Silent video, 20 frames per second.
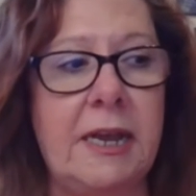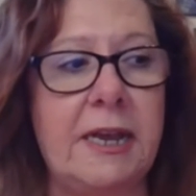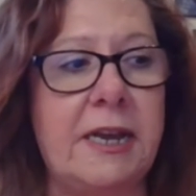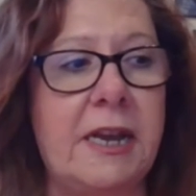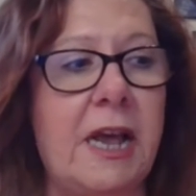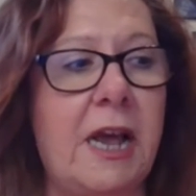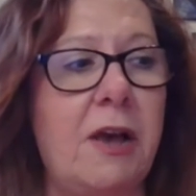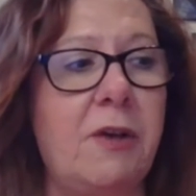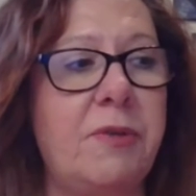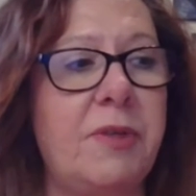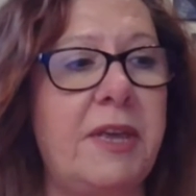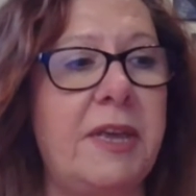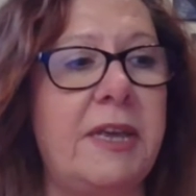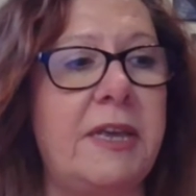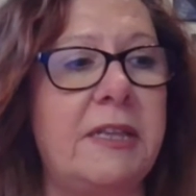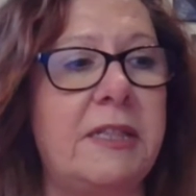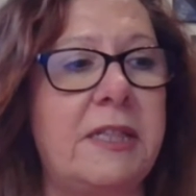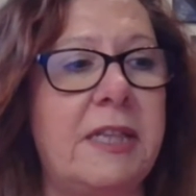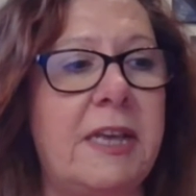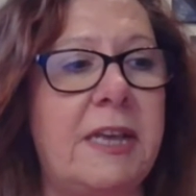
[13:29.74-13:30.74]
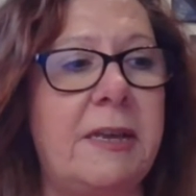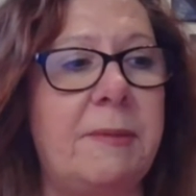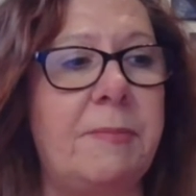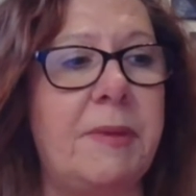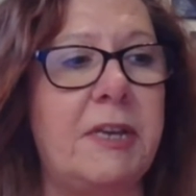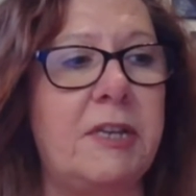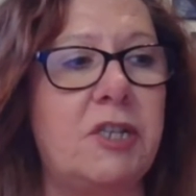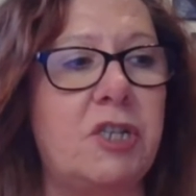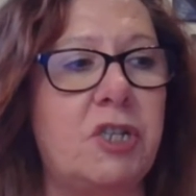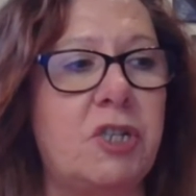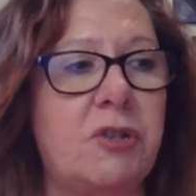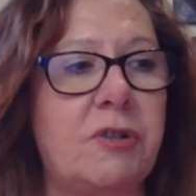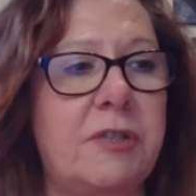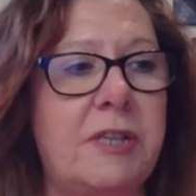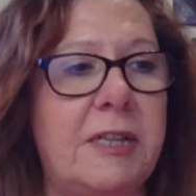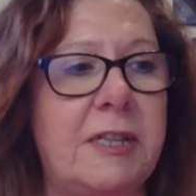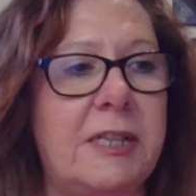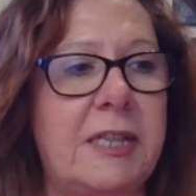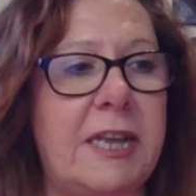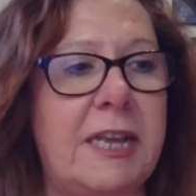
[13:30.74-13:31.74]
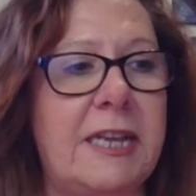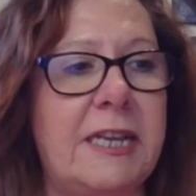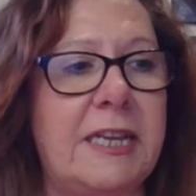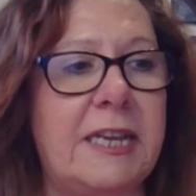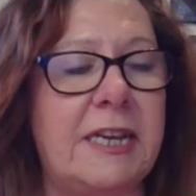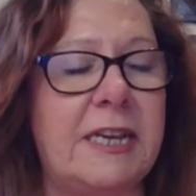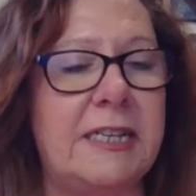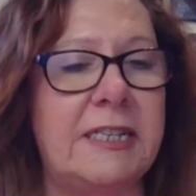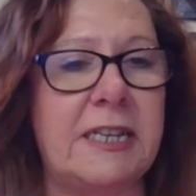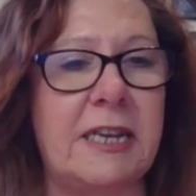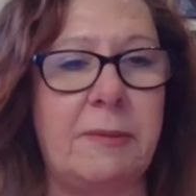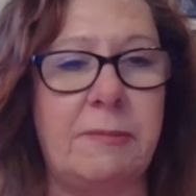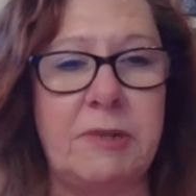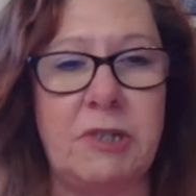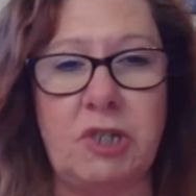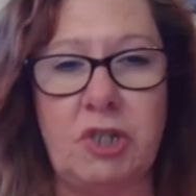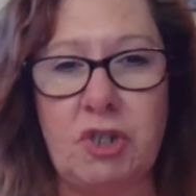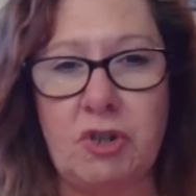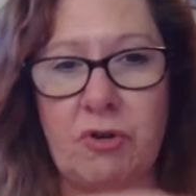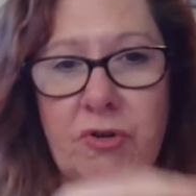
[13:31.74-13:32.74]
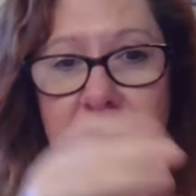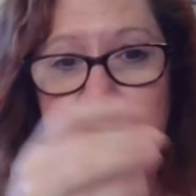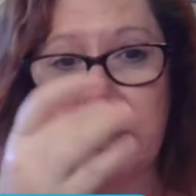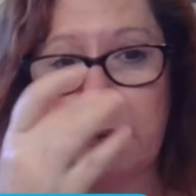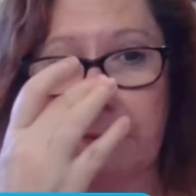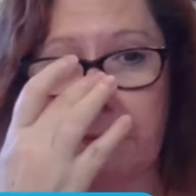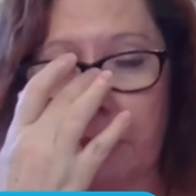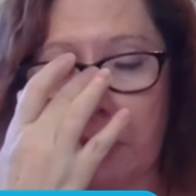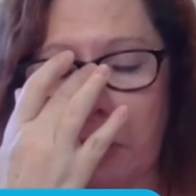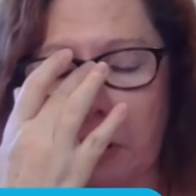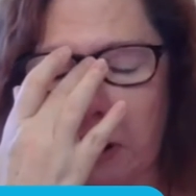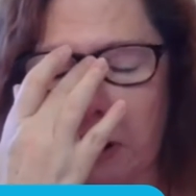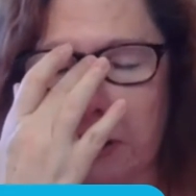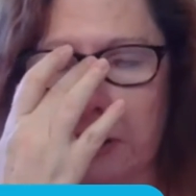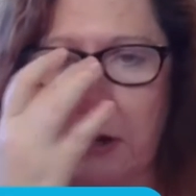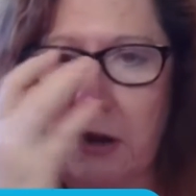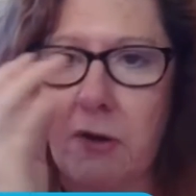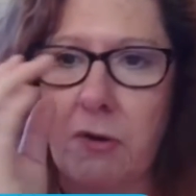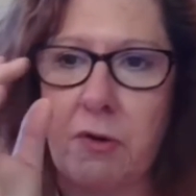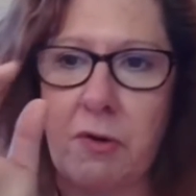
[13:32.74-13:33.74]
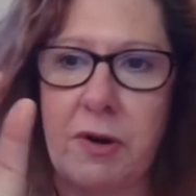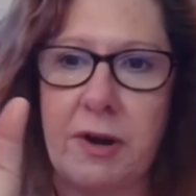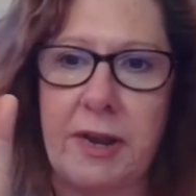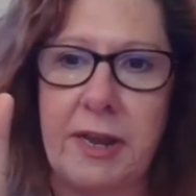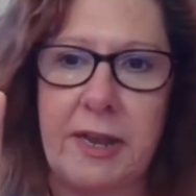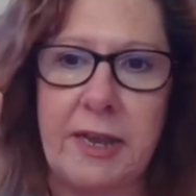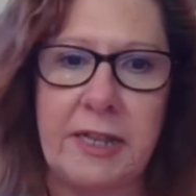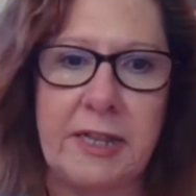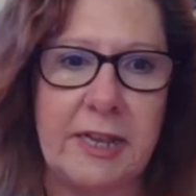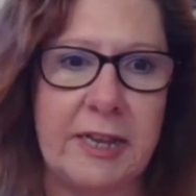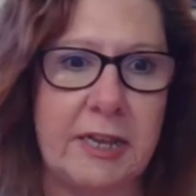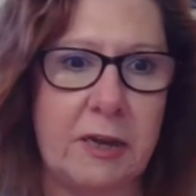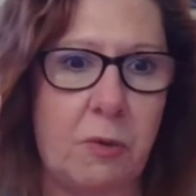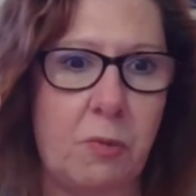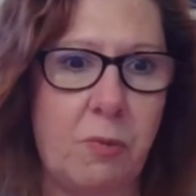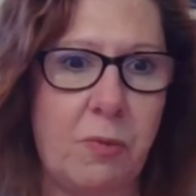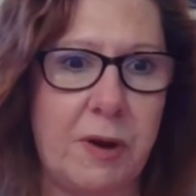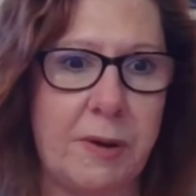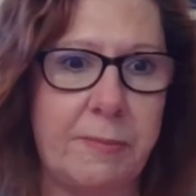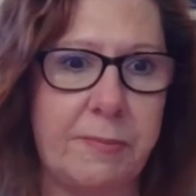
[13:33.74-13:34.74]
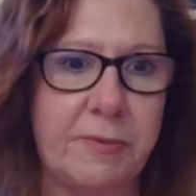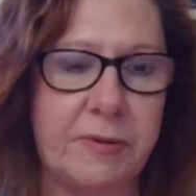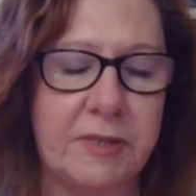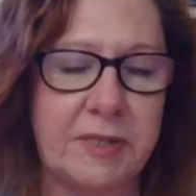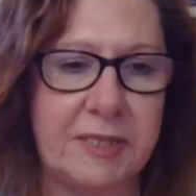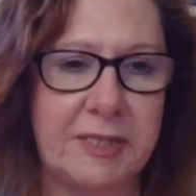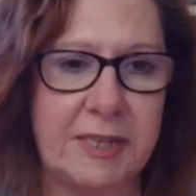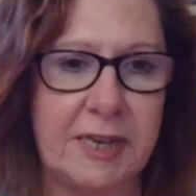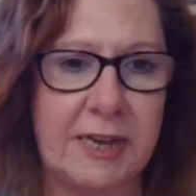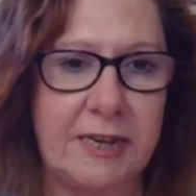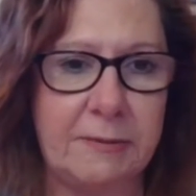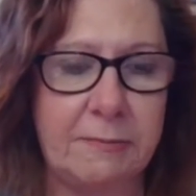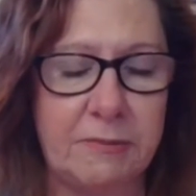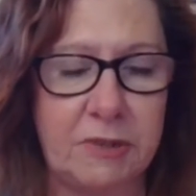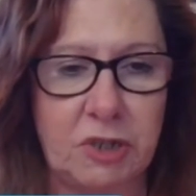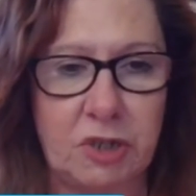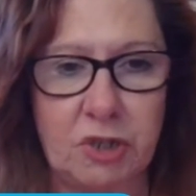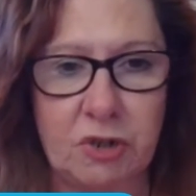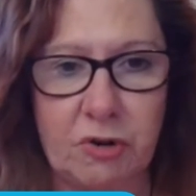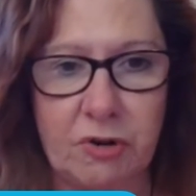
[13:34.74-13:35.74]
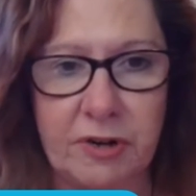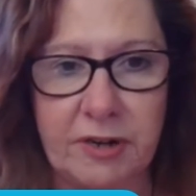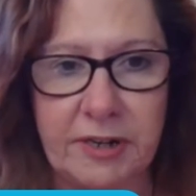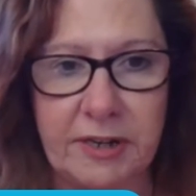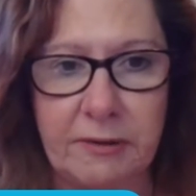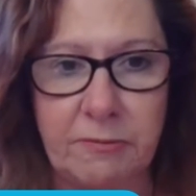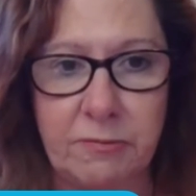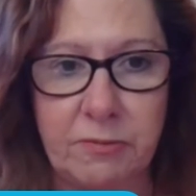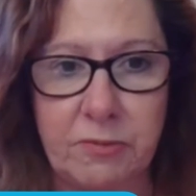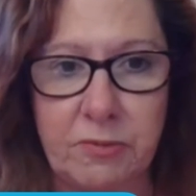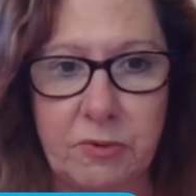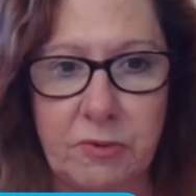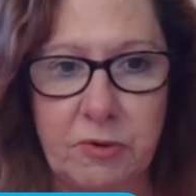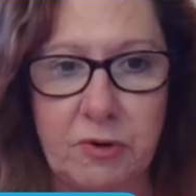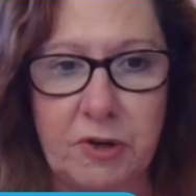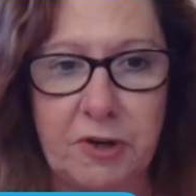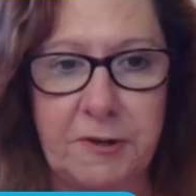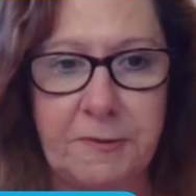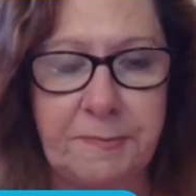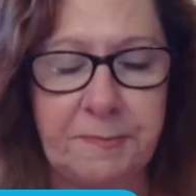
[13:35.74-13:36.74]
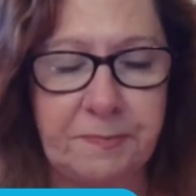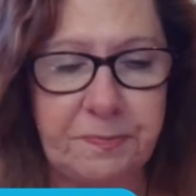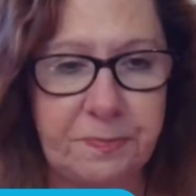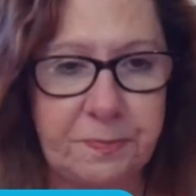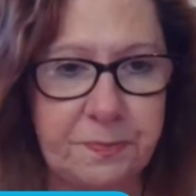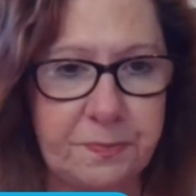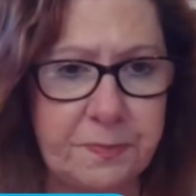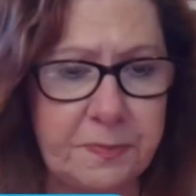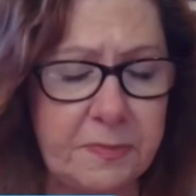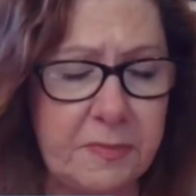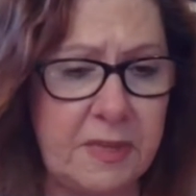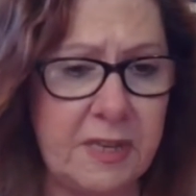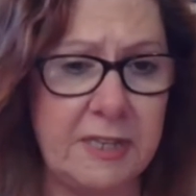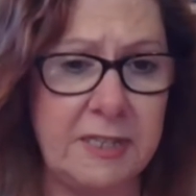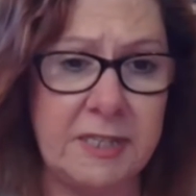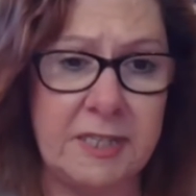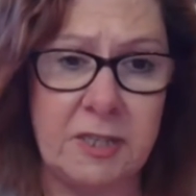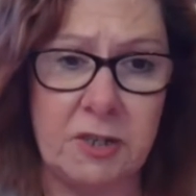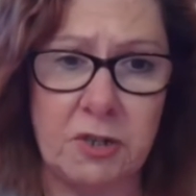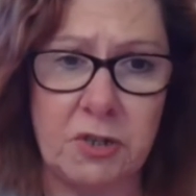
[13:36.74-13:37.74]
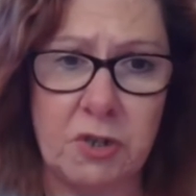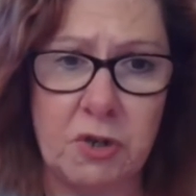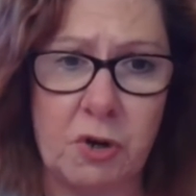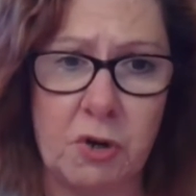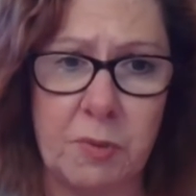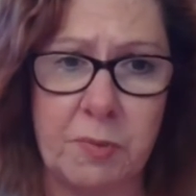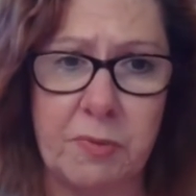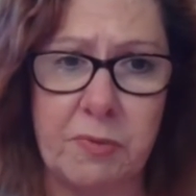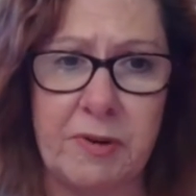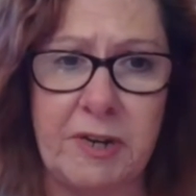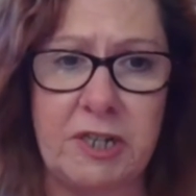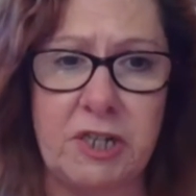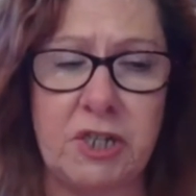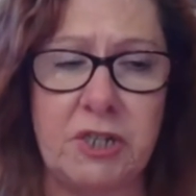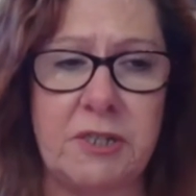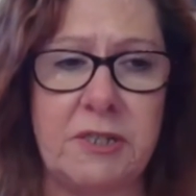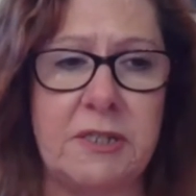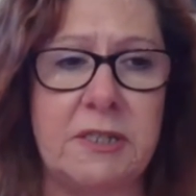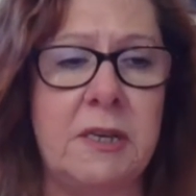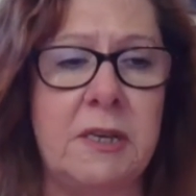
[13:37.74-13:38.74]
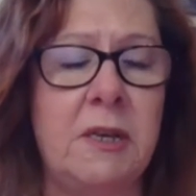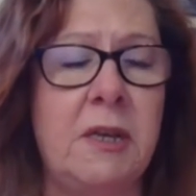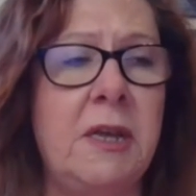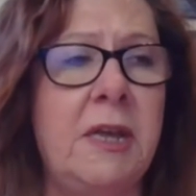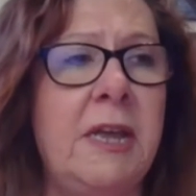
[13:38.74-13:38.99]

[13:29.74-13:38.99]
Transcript: and how they make sure that they get a majority part or a 1% majority rule in certain corporations.